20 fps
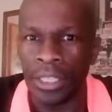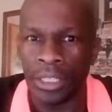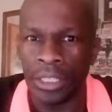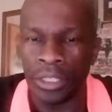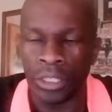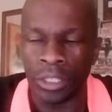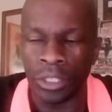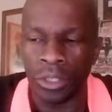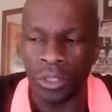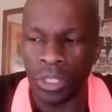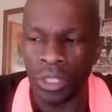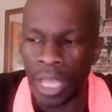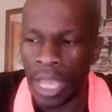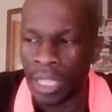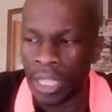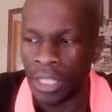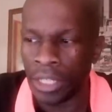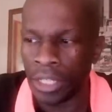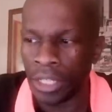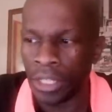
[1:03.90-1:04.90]
this is a good
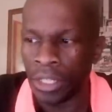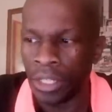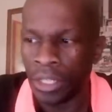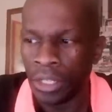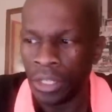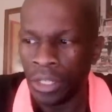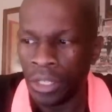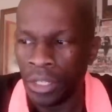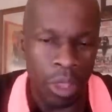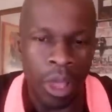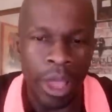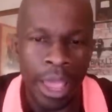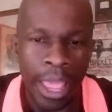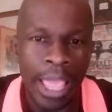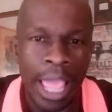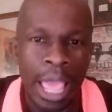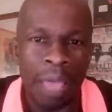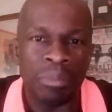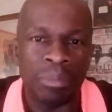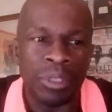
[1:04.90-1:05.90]
candidate.
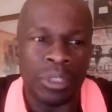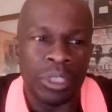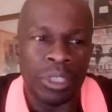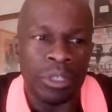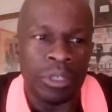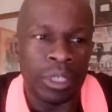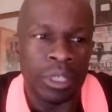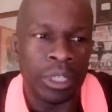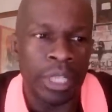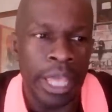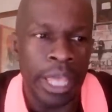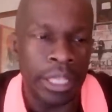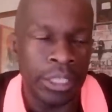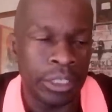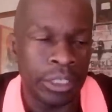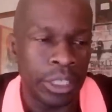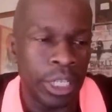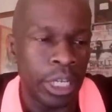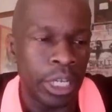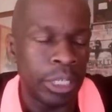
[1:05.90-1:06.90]
I happen to
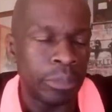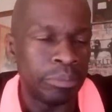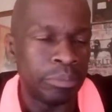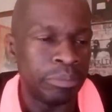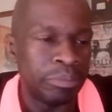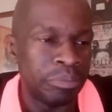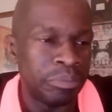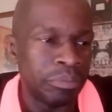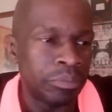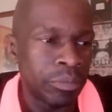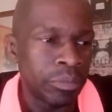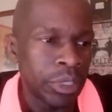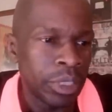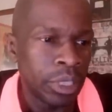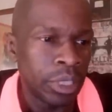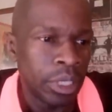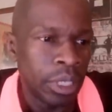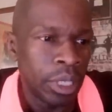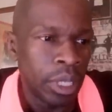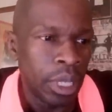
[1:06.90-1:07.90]
get um,
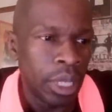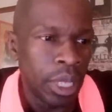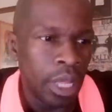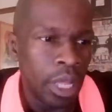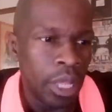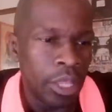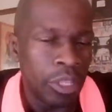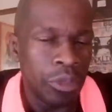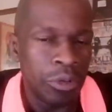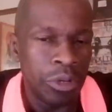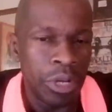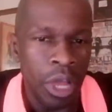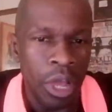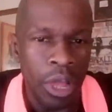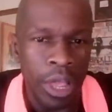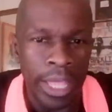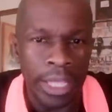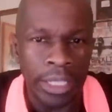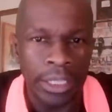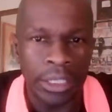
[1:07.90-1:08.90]
uh,
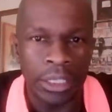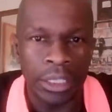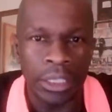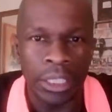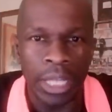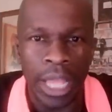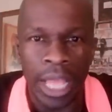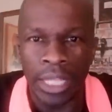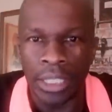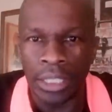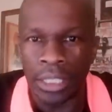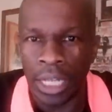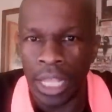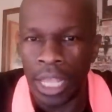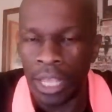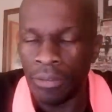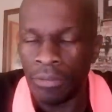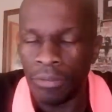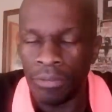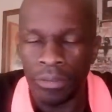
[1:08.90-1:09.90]
Unite and
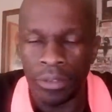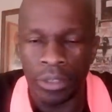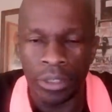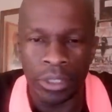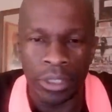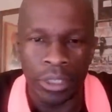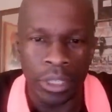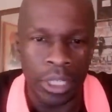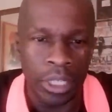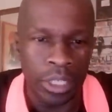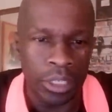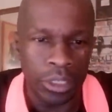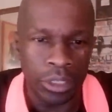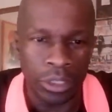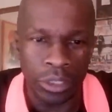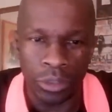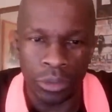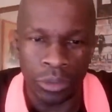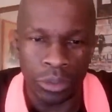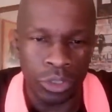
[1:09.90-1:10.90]
ASLEF and, and a
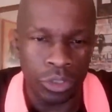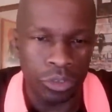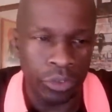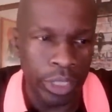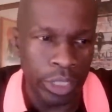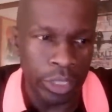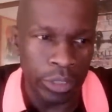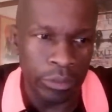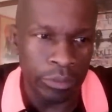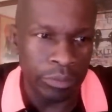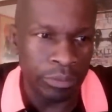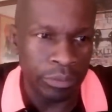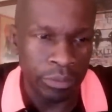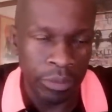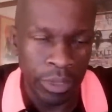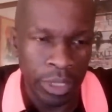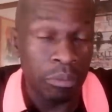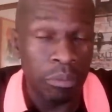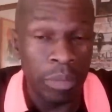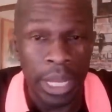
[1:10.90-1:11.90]
sort of string of
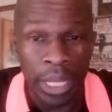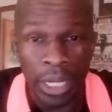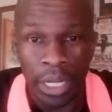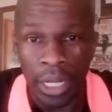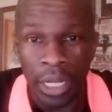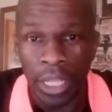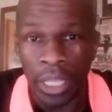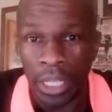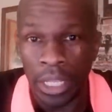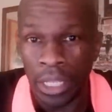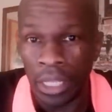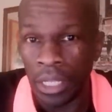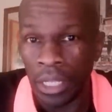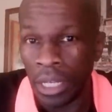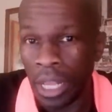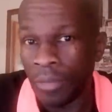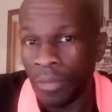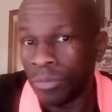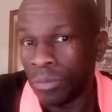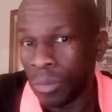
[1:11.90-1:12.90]
mainly
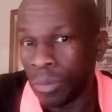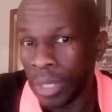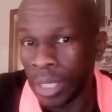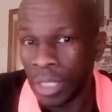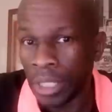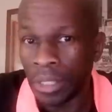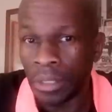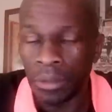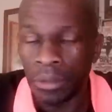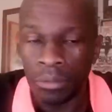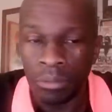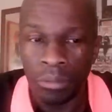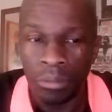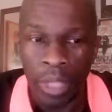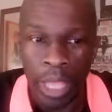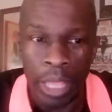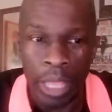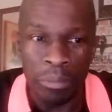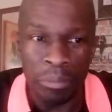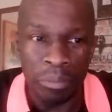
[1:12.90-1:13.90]
left wing
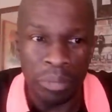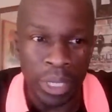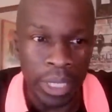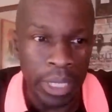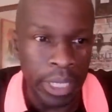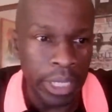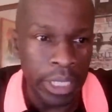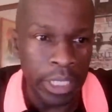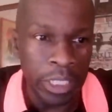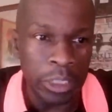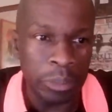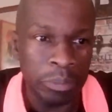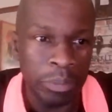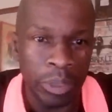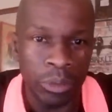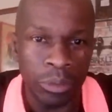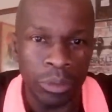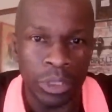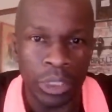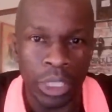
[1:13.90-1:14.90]
MPs,
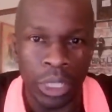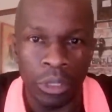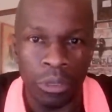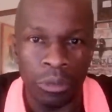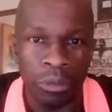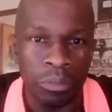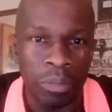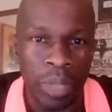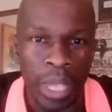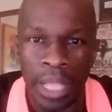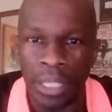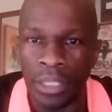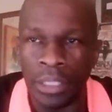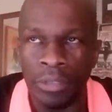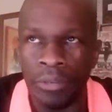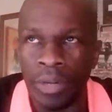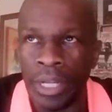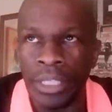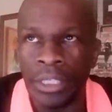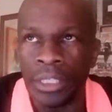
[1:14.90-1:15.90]
but also
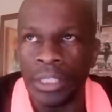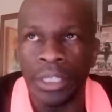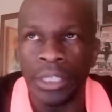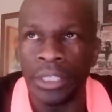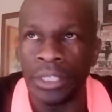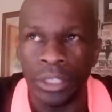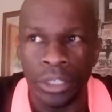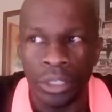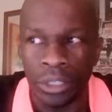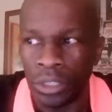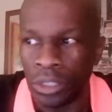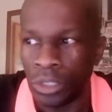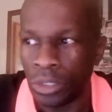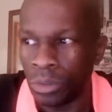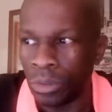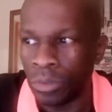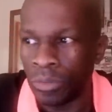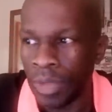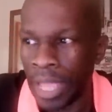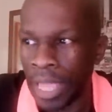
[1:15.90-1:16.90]
anti racist
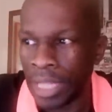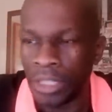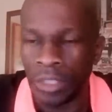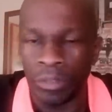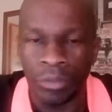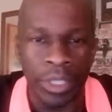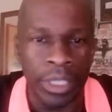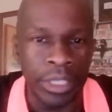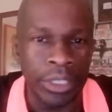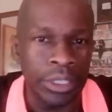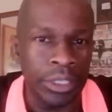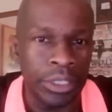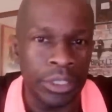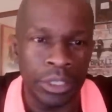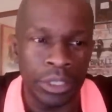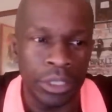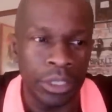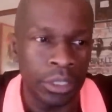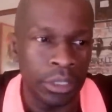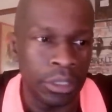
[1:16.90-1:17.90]
sort of
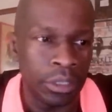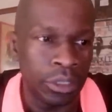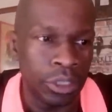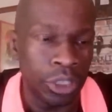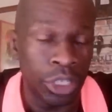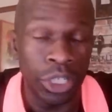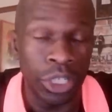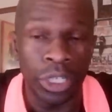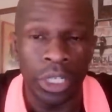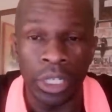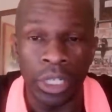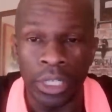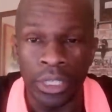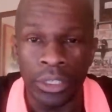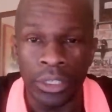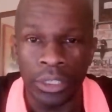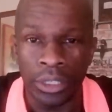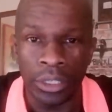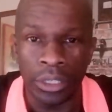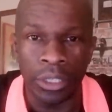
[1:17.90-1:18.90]
activists and
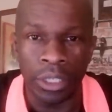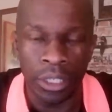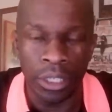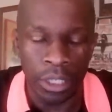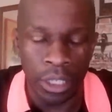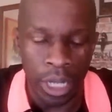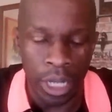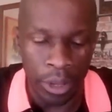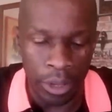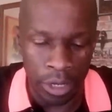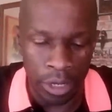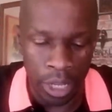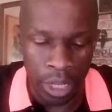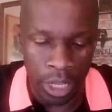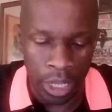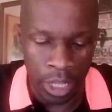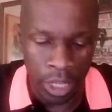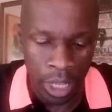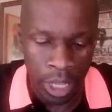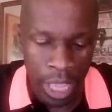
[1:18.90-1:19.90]
journalists. And, and you know,
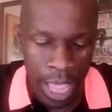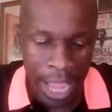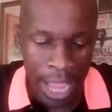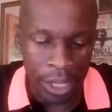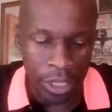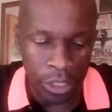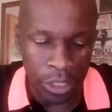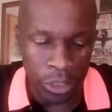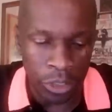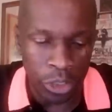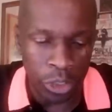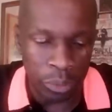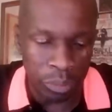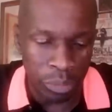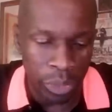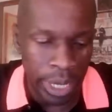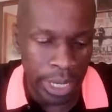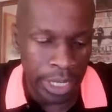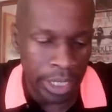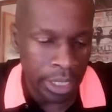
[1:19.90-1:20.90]
I, had a good
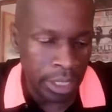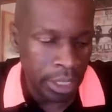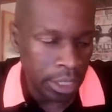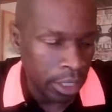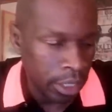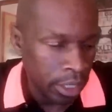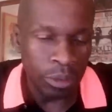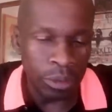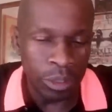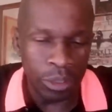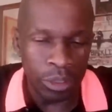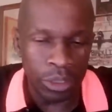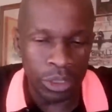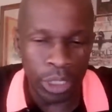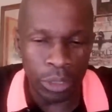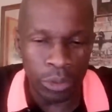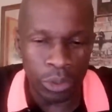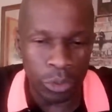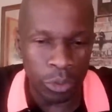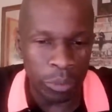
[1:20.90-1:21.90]
spread your
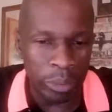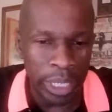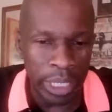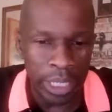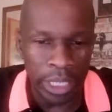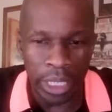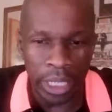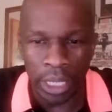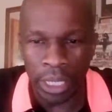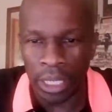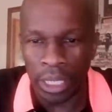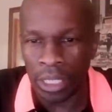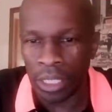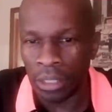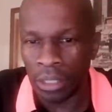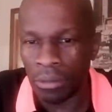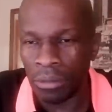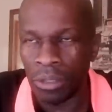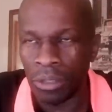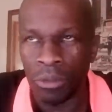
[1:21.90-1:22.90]
social media,
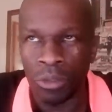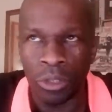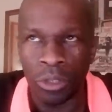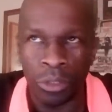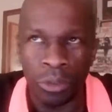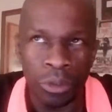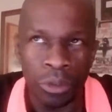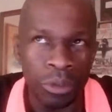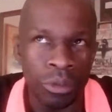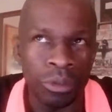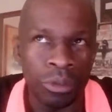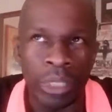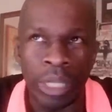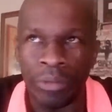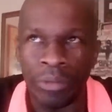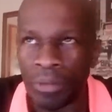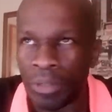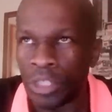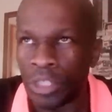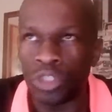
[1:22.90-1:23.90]
your, your googled.
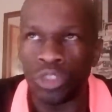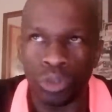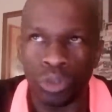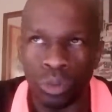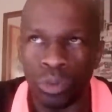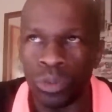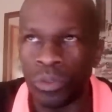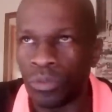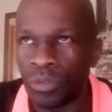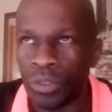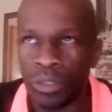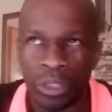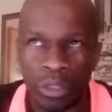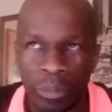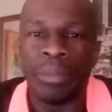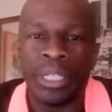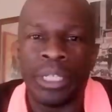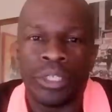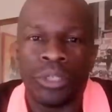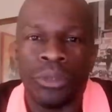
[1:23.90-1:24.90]
everything's trawled through
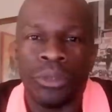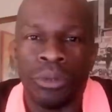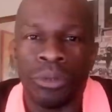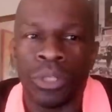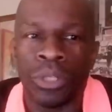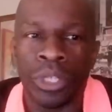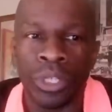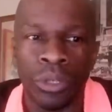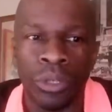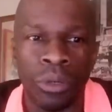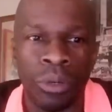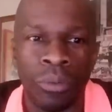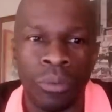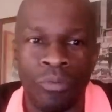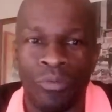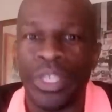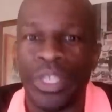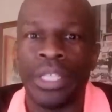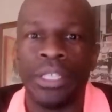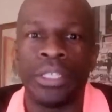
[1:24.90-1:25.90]
to make sure that
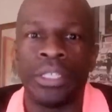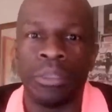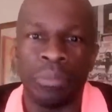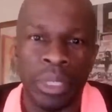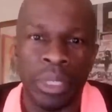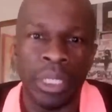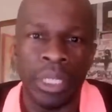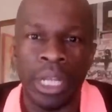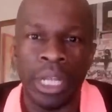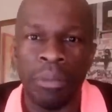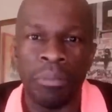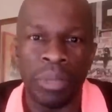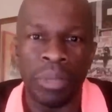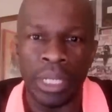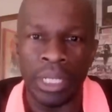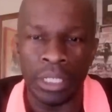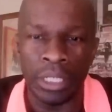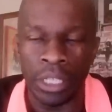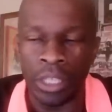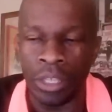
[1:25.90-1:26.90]
you're fit to be an
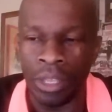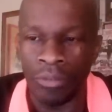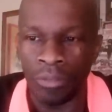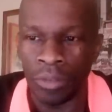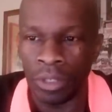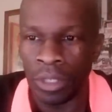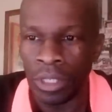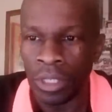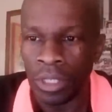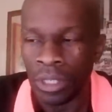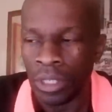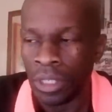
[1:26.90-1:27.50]
MP, that you haven't